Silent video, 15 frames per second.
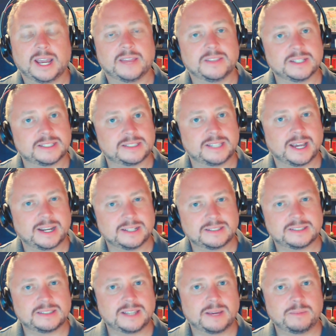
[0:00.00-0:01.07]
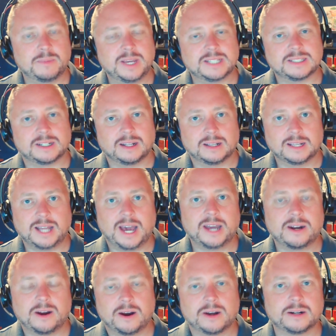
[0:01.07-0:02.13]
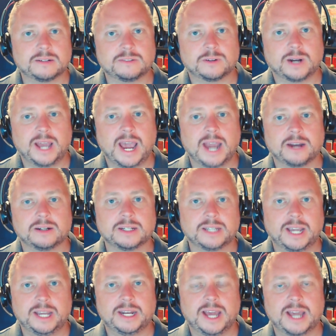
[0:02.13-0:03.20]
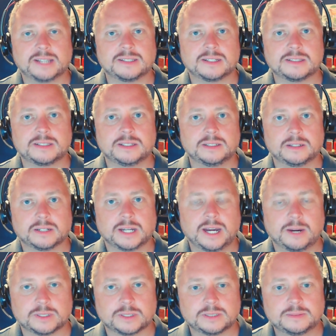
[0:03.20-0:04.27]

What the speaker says: This second step makes it a lot harder for a hacker to gain access to your account.